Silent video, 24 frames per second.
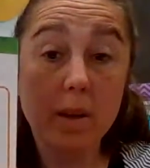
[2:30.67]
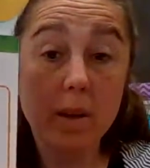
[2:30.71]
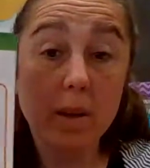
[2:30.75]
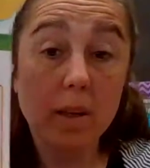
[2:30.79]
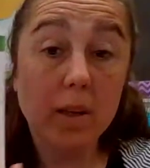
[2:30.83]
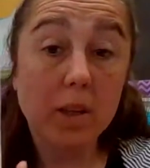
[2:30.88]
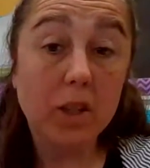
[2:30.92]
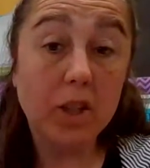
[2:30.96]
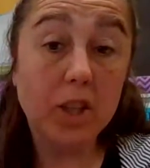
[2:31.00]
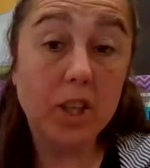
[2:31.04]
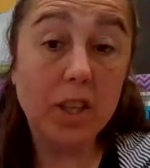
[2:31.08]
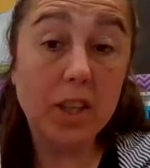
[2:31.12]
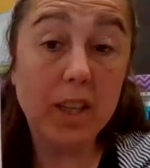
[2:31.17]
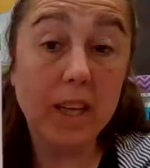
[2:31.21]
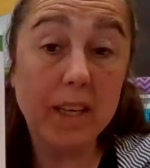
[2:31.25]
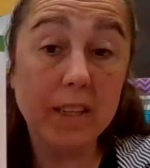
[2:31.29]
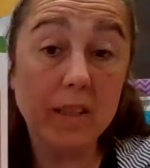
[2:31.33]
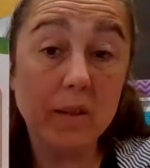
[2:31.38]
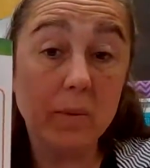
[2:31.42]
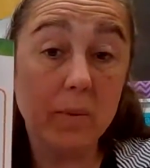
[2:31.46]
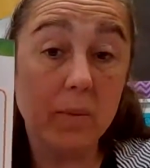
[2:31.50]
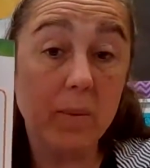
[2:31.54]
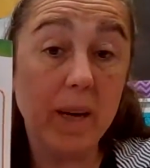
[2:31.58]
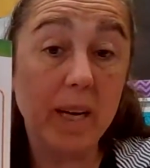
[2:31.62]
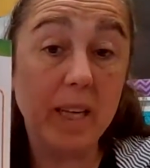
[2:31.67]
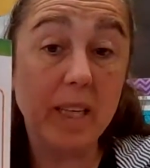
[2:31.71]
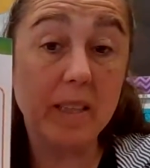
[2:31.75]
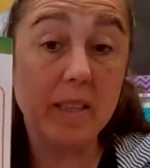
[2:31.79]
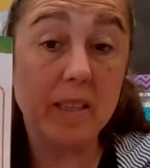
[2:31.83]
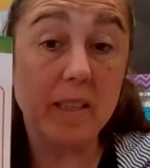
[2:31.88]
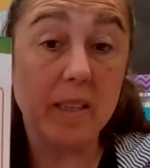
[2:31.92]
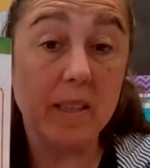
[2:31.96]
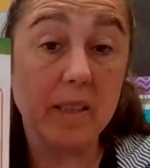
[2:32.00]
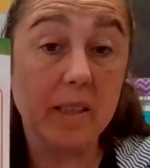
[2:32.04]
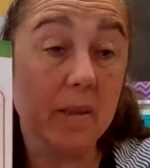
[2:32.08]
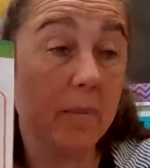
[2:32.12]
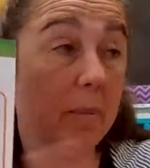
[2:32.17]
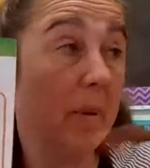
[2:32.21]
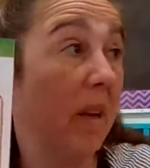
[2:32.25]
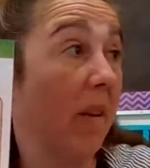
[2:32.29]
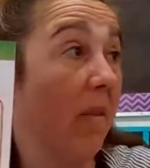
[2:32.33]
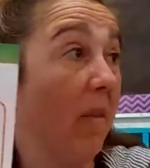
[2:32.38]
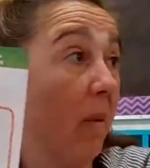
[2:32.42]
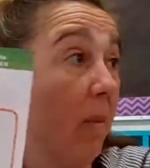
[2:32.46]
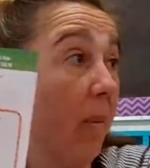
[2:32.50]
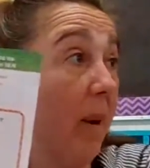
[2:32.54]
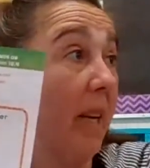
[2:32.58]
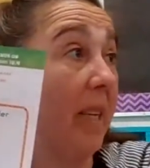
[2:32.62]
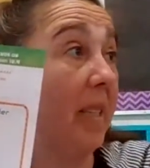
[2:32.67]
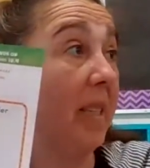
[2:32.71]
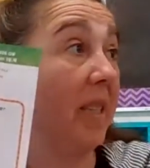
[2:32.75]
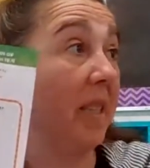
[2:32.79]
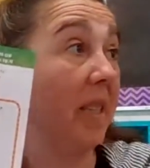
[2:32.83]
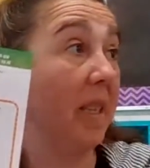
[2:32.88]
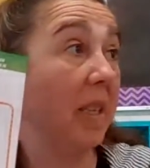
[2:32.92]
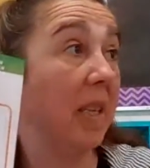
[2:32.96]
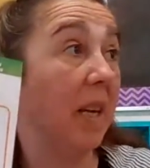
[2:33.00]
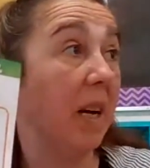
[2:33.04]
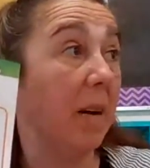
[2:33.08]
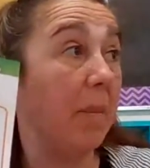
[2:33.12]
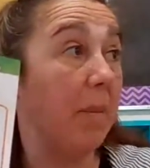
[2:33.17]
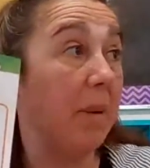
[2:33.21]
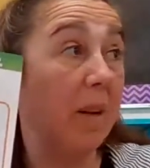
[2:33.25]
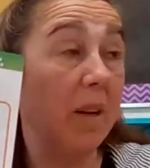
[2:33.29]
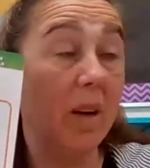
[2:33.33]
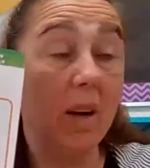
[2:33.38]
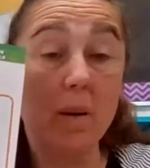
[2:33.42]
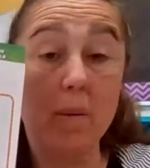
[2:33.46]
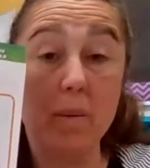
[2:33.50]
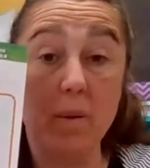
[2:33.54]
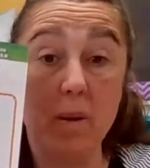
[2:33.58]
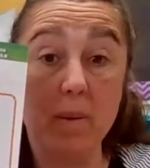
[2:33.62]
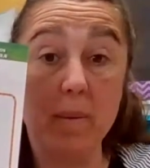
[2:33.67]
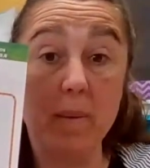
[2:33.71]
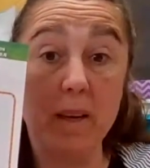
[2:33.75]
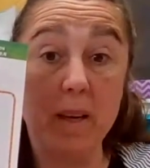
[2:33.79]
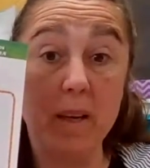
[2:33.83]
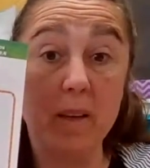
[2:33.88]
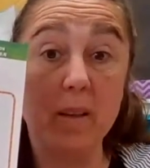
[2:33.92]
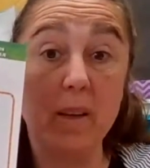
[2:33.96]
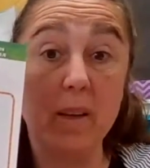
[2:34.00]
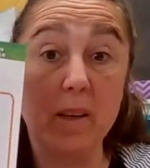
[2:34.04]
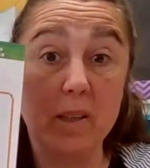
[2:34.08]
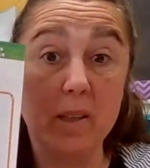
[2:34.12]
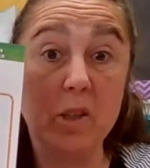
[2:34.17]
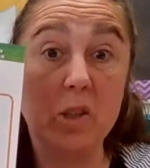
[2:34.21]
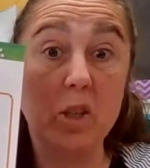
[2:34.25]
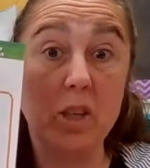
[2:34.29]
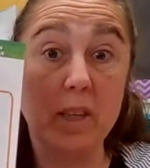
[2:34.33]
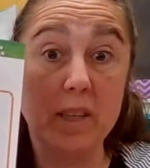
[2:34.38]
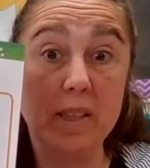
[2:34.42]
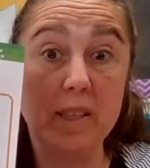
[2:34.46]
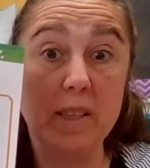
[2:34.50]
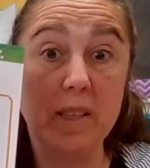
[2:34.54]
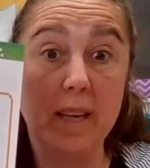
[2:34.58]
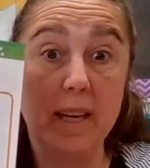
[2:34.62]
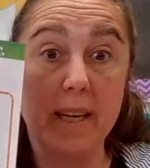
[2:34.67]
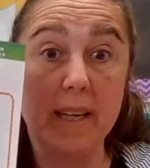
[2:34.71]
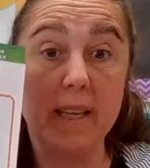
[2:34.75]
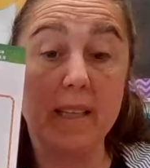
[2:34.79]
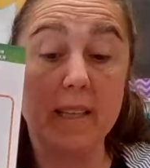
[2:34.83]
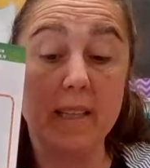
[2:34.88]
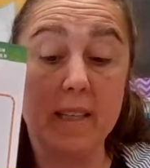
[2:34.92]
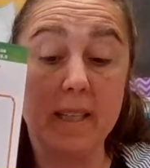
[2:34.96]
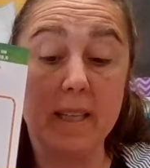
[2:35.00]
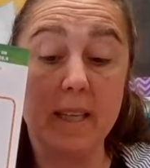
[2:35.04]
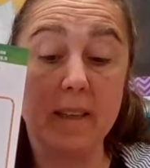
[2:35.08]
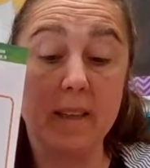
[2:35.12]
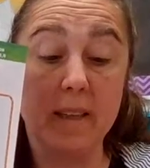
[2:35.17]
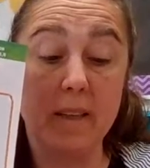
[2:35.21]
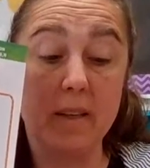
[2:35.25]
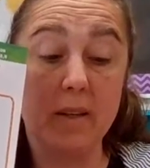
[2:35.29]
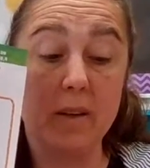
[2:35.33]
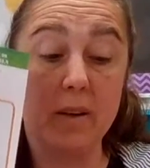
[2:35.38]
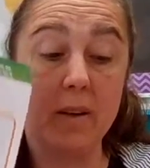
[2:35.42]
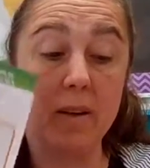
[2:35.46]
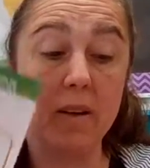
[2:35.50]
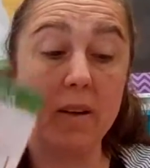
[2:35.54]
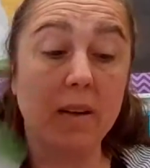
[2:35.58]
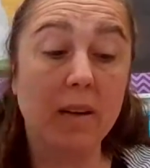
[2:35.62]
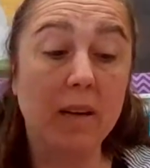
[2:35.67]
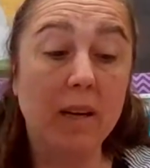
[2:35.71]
She likes raisins, and we have a raisin tub in our room, and it looks just like a cylinder.